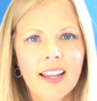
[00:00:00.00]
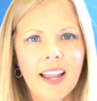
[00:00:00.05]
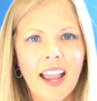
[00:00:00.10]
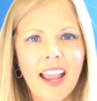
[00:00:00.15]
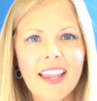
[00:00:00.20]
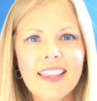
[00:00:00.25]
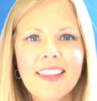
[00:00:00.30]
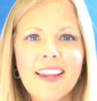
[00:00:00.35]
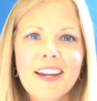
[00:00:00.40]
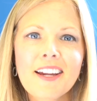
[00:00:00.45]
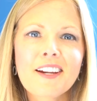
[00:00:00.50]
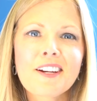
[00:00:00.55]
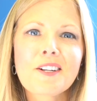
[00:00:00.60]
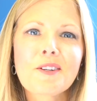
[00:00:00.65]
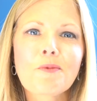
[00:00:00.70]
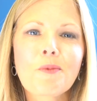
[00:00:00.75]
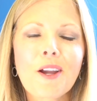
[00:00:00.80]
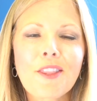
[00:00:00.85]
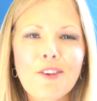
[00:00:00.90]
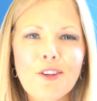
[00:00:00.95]
Hey
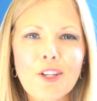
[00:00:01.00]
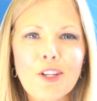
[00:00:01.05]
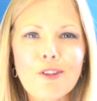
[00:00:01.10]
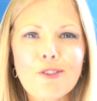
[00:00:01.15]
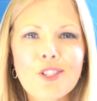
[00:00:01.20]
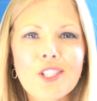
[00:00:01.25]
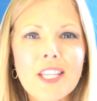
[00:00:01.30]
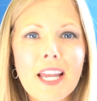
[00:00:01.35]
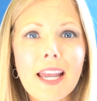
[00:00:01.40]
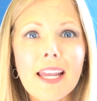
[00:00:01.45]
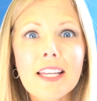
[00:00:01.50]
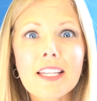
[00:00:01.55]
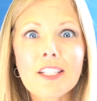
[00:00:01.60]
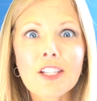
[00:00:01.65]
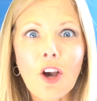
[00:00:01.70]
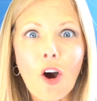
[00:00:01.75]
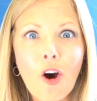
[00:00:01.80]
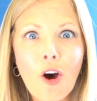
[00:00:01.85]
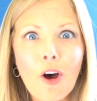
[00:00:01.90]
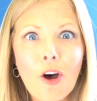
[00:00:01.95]
there, whether you say
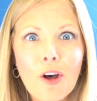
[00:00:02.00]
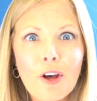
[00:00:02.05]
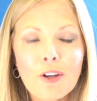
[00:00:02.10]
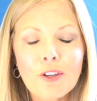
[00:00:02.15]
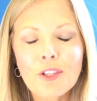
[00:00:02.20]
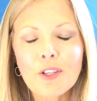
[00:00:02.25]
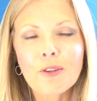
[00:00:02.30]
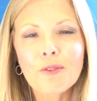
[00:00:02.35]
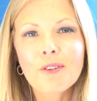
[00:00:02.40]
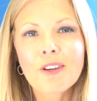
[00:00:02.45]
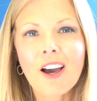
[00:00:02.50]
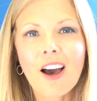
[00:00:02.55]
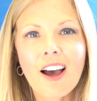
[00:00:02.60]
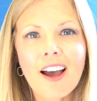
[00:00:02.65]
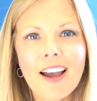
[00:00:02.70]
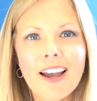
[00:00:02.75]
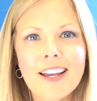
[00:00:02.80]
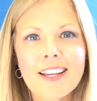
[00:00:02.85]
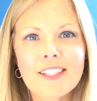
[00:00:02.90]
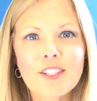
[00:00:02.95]
y'all, you
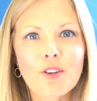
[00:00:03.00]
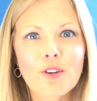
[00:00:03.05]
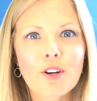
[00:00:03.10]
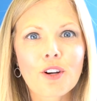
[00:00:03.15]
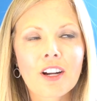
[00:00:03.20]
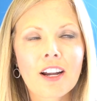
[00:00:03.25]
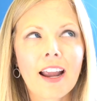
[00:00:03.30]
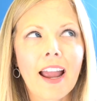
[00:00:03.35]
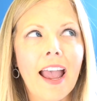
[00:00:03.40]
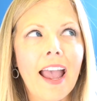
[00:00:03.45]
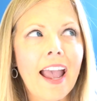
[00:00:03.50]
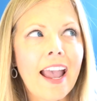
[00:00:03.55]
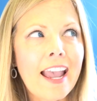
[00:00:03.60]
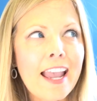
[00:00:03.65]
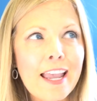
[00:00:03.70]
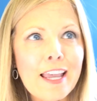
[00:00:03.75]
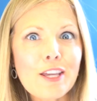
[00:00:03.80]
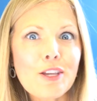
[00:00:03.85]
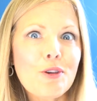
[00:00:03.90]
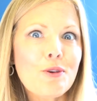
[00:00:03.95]
guys, or
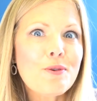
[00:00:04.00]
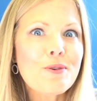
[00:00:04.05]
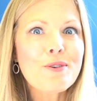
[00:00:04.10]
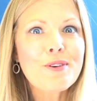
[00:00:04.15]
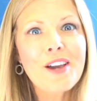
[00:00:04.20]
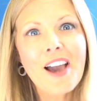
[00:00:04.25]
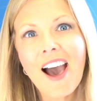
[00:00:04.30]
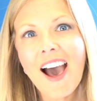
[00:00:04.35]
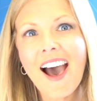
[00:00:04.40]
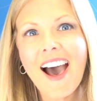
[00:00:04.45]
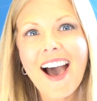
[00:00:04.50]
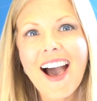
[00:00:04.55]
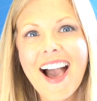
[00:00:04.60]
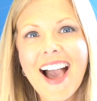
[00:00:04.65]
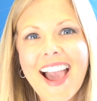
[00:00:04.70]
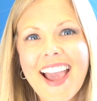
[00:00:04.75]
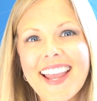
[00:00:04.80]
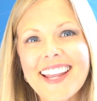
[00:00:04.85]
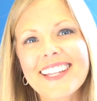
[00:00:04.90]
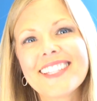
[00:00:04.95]
hey you
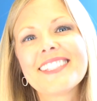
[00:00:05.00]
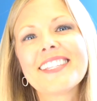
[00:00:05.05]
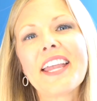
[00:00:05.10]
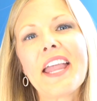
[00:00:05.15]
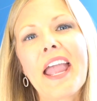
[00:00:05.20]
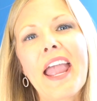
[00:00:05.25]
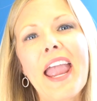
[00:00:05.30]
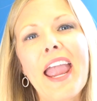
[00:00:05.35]
guys,